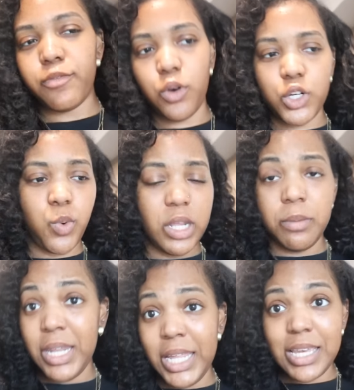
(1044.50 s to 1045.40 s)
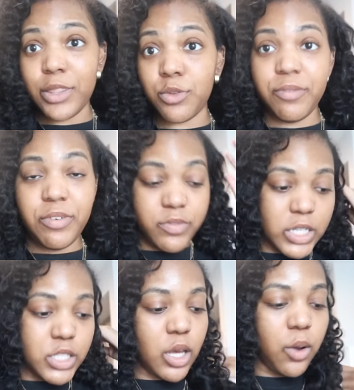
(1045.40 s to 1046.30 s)
for 20 minutes at
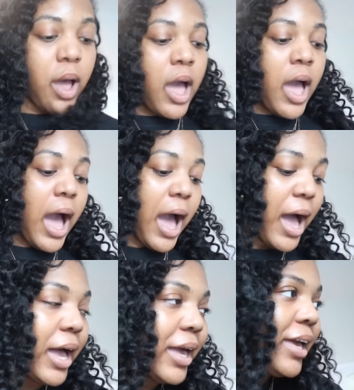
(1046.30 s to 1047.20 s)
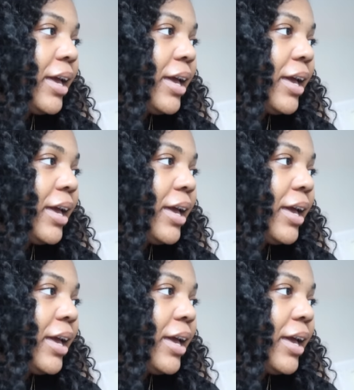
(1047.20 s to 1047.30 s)
350, so I